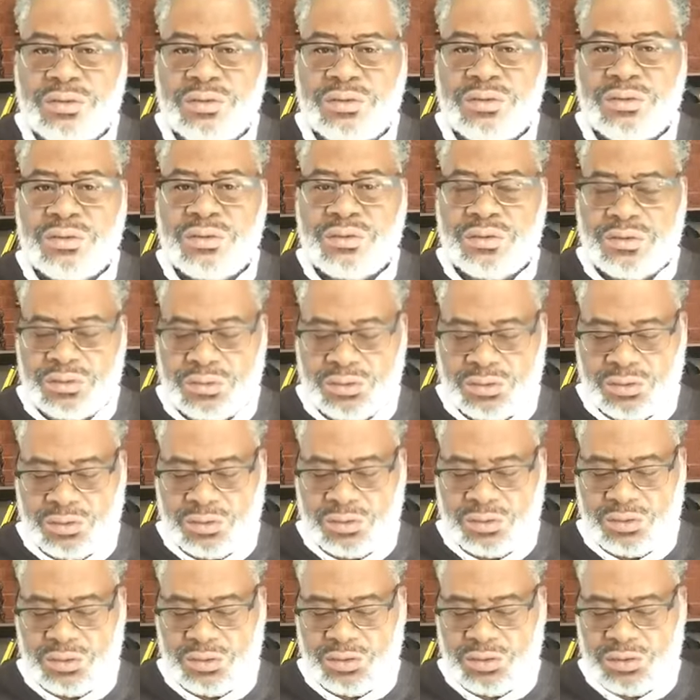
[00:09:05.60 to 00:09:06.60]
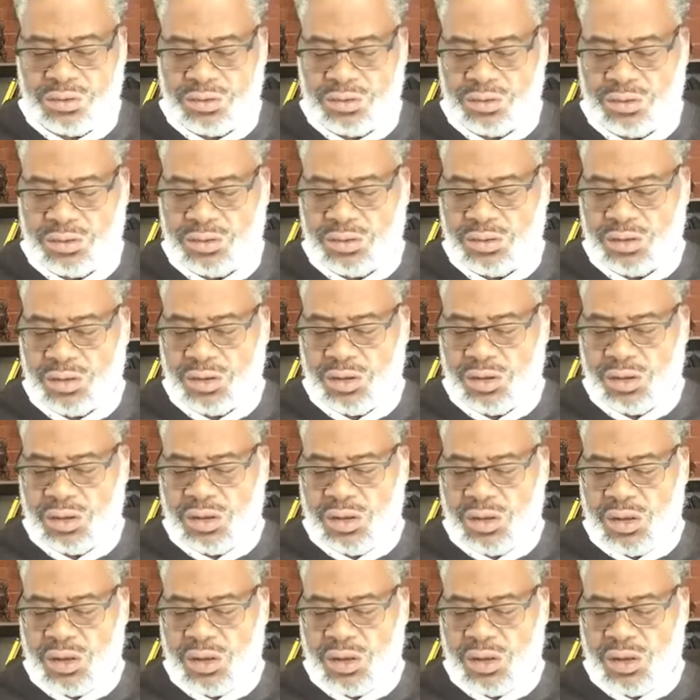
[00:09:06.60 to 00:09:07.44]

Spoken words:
(no one is talking)